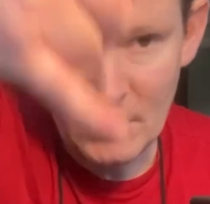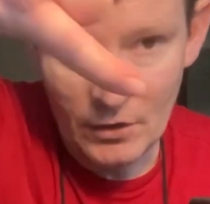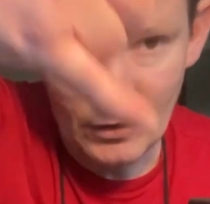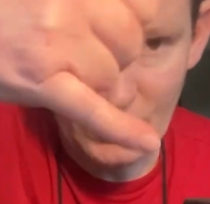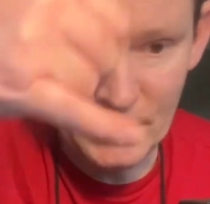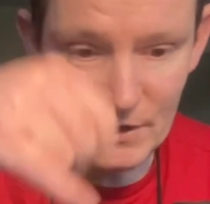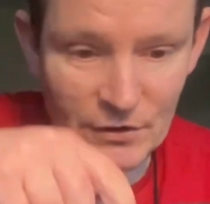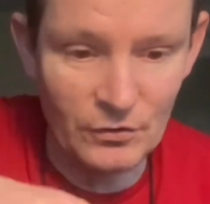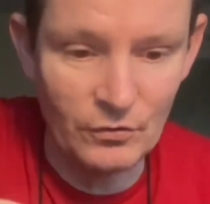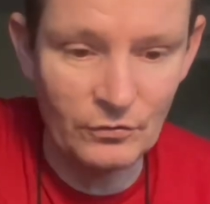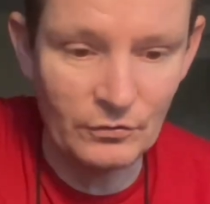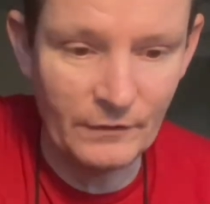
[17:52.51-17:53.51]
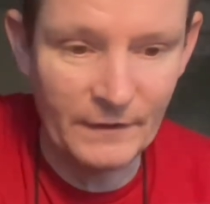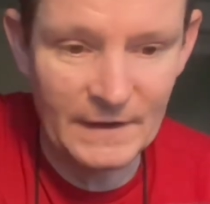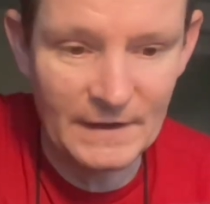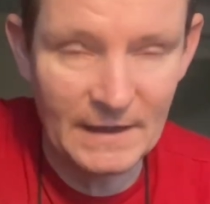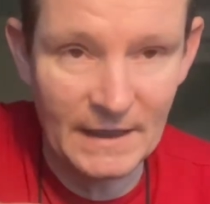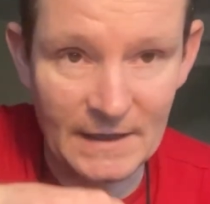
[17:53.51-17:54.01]
on each corner of this
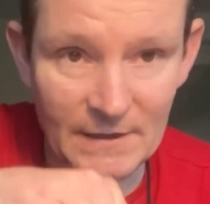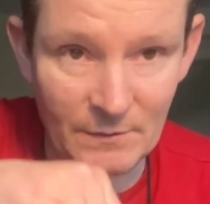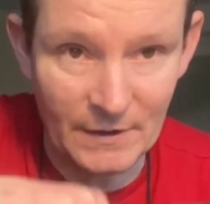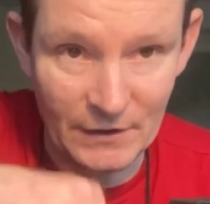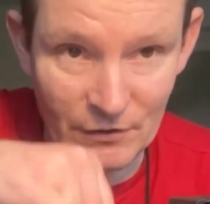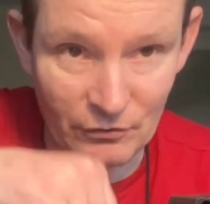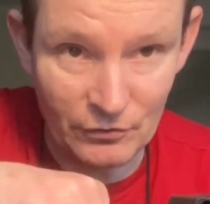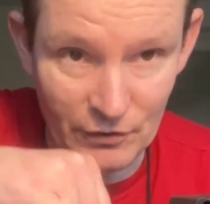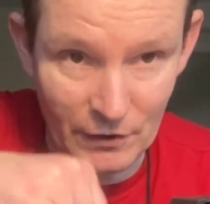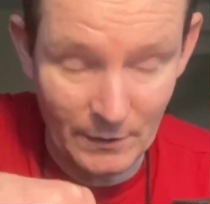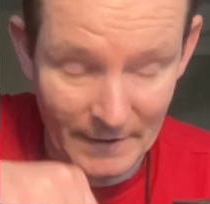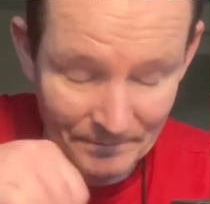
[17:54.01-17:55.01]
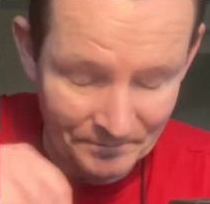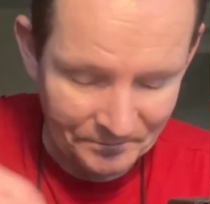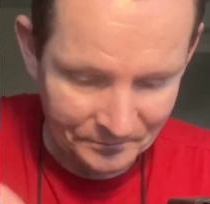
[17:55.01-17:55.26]
case where the screws go in,